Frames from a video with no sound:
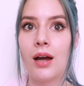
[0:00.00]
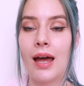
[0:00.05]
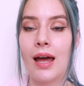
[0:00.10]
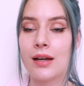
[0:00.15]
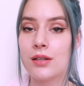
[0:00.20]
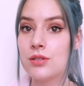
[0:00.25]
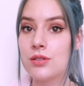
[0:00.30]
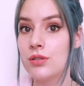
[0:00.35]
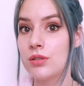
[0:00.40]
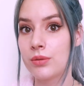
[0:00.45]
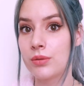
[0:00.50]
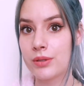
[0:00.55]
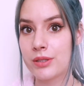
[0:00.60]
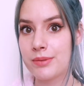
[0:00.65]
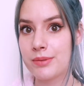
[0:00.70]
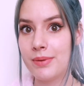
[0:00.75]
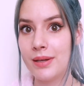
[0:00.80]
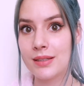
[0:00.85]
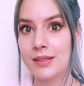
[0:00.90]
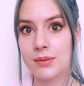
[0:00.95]
attitude
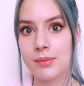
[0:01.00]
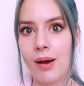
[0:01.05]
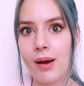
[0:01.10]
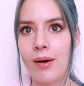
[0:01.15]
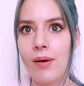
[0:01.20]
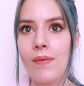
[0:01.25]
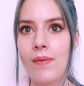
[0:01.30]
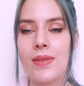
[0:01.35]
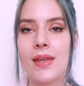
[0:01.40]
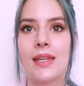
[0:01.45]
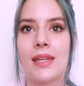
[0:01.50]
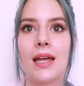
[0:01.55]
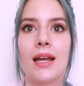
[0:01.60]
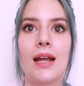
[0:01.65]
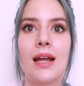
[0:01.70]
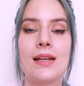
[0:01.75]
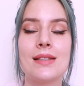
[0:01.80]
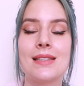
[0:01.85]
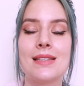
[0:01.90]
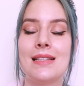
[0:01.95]
towards me as well, and
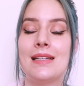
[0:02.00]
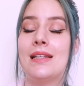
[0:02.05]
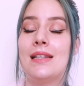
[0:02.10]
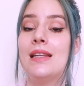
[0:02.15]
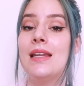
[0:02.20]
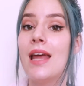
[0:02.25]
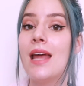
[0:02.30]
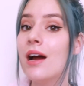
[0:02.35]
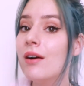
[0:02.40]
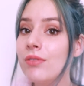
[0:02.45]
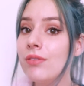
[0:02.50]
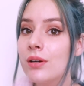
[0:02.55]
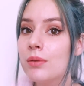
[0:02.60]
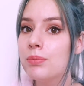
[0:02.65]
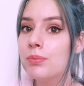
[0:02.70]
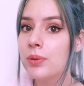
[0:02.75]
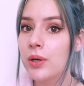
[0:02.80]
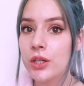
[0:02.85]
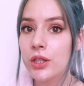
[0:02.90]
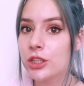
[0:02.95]
that has
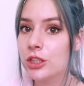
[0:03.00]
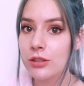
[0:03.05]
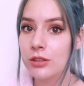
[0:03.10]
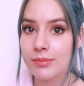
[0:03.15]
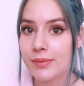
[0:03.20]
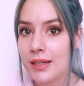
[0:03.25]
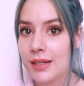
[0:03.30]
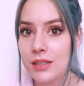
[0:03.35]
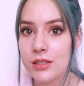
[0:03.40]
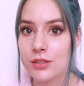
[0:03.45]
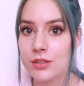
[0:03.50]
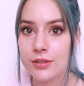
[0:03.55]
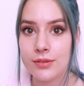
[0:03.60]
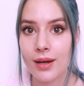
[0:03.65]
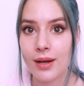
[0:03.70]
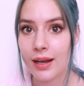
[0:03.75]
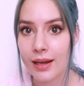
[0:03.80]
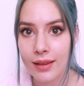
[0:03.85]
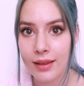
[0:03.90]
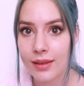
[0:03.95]
never pushed me to
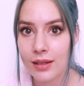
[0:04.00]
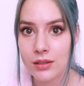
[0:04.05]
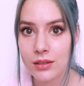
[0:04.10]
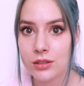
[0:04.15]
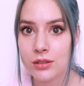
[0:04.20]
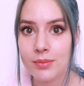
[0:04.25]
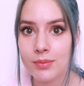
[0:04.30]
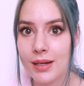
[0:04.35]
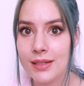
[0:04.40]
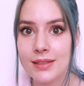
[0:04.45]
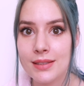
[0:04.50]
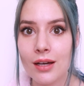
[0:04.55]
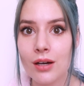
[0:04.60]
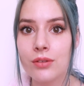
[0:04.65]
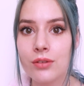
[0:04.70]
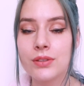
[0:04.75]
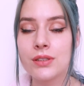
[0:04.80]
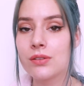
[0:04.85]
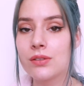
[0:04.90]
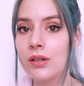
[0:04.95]
do anything to
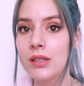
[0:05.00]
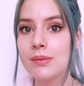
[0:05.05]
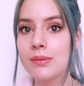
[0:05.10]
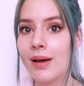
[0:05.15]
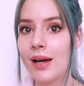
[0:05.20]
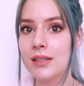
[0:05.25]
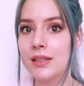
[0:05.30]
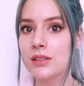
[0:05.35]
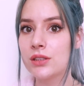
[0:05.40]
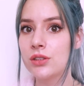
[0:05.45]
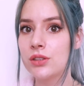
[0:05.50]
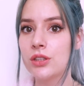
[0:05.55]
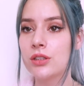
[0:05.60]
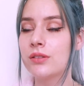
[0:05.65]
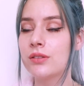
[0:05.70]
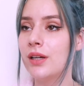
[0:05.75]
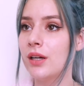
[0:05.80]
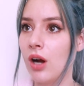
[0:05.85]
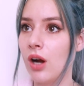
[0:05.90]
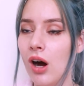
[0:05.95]
myself as far as plastic
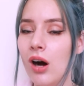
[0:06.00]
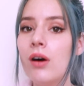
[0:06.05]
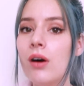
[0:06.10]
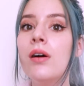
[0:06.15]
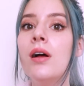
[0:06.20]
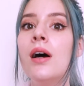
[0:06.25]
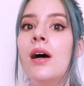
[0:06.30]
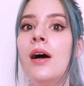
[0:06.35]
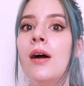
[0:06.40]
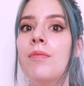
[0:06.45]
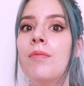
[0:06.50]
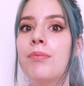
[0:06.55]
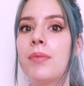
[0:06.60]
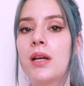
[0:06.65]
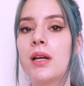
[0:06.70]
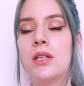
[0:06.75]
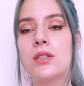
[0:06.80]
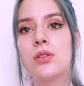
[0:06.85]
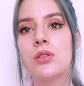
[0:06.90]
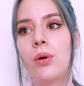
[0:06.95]
surgery at all,
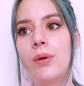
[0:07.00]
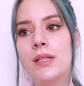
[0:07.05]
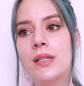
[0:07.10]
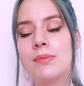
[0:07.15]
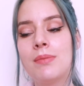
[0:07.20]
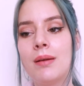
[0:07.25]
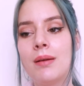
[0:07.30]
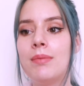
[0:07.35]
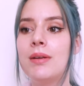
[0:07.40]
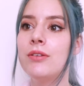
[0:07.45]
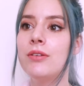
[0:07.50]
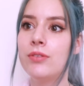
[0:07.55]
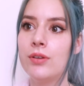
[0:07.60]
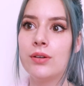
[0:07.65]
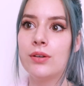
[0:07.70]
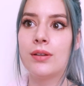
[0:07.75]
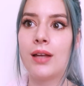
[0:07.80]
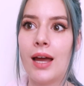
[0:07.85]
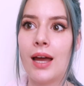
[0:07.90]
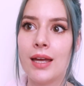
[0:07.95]
but it's always made me
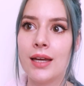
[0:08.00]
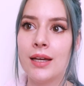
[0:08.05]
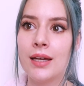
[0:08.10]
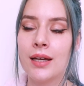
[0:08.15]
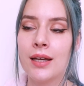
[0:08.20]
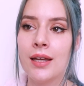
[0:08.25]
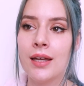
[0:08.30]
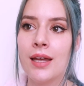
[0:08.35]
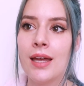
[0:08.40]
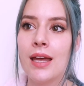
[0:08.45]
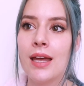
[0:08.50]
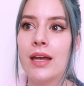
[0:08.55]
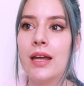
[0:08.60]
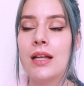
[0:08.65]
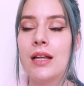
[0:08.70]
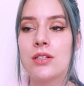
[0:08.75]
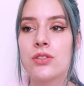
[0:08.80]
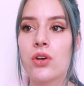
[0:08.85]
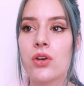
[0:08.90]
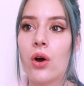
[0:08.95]
feel like
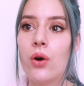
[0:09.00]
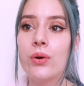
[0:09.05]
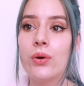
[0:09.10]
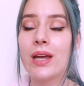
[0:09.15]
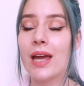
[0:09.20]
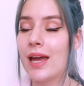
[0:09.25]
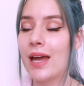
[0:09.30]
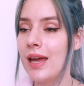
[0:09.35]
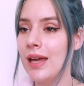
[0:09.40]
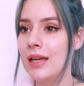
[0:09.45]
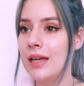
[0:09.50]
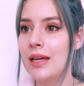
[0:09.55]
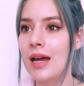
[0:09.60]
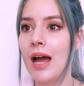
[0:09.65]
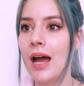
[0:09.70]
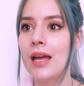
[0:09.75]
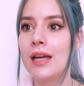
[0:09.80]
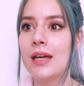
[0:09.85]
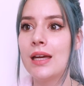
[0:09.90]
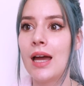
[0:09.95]
it's okay,
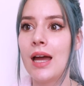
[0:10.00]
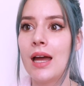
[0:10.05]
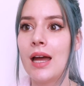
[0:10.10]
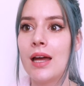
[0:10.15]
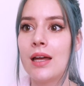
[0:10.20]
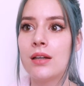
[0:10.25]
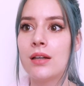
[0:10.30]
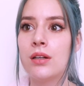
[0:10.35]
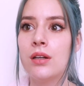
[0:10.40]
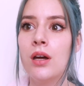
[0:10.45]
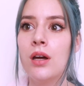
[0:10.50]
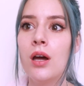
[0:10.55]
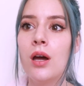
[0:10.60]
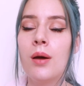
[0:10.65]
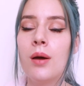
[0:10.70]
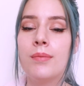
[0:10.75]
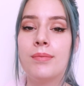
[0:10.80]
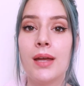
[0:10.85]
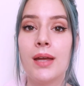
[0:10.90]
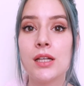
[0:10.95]
I can
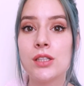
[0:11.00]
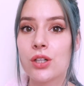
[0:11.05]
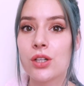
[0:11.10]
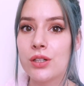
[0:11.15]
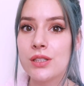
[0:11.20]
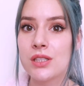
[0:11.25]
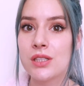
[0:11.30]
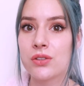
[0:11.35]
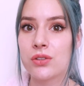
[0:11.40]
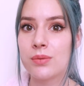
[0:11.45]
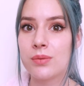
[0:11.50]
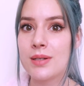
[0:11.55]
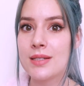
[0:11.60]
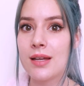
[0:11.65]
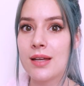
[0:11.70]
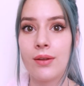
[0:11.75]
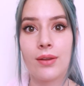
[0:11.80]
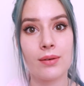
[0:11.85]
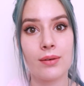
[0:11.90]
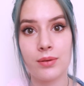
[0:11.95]
make choices for
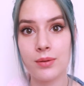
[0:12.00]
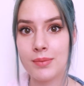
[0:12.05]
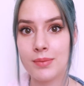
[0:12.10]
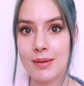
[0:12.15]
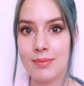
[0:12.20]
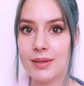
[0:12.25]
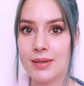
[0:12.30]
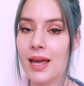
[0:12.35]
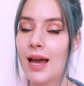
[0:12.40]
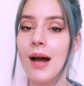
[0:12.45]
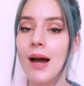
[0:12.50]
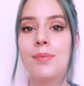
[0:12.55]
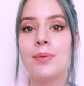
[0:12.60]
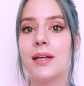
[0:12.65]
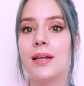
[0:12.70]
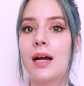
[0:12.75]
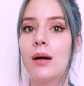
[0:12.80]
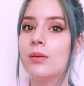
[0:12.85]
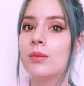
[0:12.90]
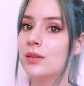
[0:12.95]
myself that will make me
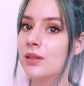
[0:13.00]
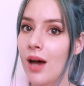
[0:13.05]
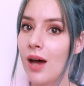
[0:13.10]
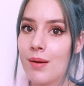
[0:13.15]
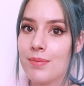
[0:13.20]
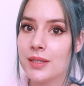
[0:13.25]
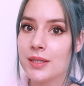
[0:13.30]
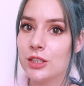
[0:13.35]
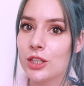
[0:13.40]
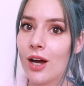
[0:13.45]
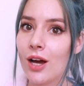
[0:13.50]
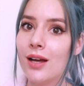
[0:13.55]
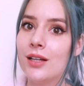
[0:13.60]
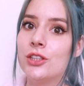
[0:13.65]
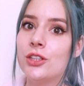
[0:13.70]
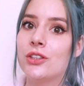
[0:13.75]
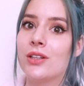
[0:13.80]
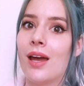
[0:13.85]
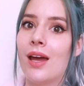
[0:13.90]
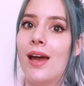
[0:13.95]
happy and I will not be
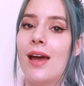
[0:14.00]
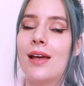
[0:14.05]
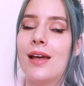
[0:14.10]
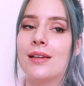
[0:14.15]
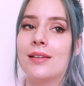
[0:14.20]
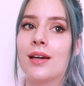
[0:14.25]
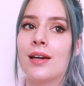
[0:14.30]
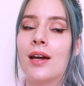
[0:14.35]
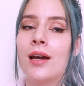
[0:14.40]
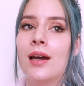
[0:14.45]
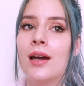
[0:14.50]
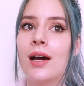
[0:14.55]
judged. And